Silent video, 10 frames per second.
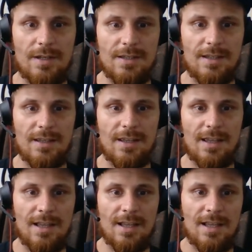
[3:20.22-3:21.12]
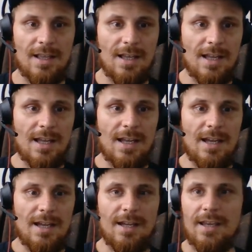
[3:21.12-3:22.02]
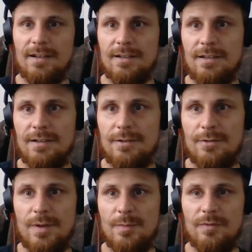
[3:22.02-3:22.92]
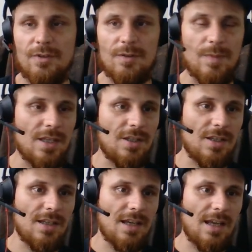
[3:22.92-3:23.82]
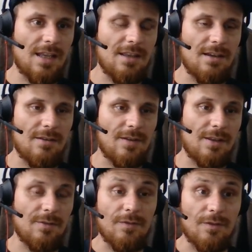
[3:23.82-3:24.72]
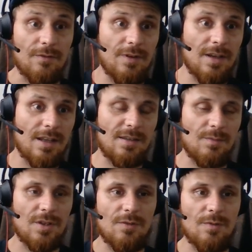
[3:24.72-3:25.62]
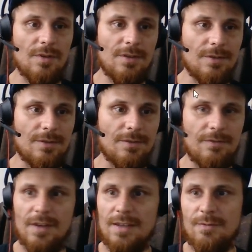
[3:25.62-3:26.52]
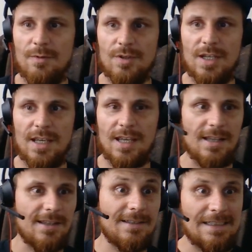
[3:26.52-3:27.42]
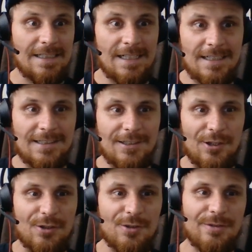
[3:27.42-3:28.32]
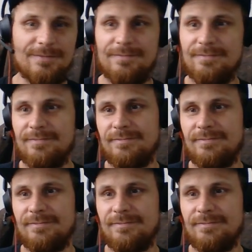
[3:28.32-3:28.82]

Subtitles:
Where is it? Here, remove.bg, and you can do it for free and as much as you want. So thanks for watching, and talk soon.